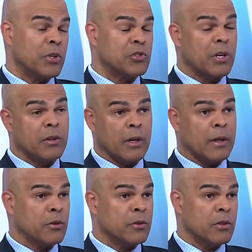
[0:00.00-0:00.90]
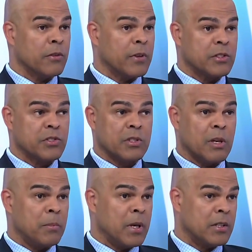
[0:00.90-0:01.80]
which I don't know if
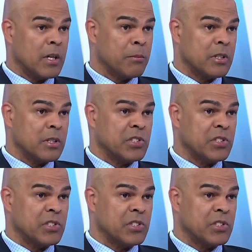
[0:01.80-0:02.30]
that's a big number.